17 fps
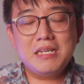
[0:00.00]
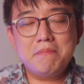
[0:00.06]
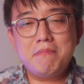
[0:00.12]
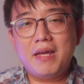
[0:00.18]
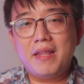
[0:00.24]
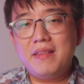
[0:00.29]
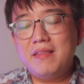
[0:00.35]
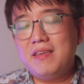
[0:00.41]

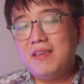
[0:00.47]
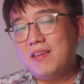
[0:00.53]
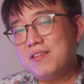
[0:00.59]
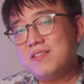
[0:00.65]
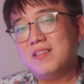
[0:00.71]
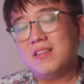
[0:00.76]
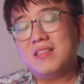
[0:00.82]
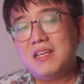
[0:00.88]
But
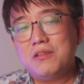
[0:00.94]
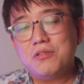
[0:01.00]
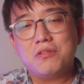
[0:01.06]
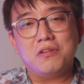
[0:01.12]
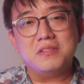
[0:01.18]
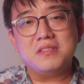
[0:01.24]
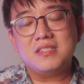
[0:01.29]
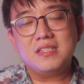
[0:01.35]
here's the thing to
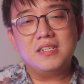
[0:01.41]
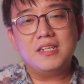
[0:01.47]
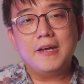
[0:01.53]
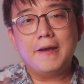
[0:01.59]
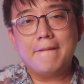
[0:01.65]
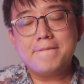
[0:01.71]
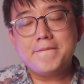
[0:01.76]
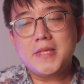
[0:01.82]

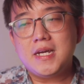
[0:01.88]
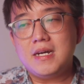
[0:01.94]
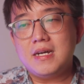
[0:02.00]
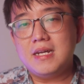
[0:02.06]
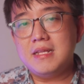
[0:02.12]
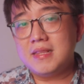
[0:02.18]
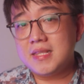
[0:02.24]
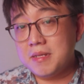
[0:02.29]
consider. In